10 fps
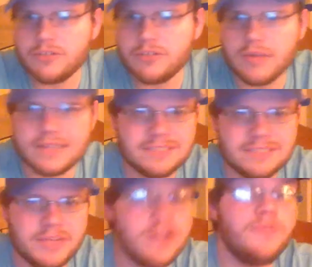process,
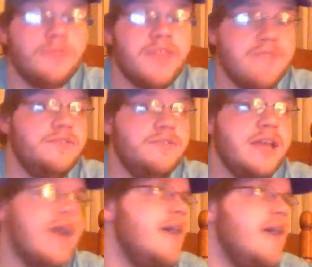but,
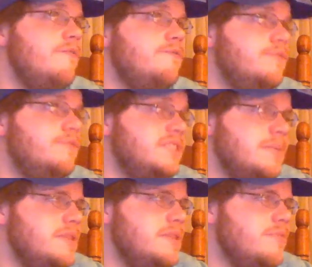thankfully I have
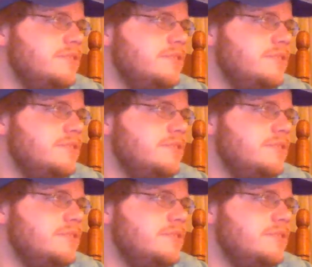some of the most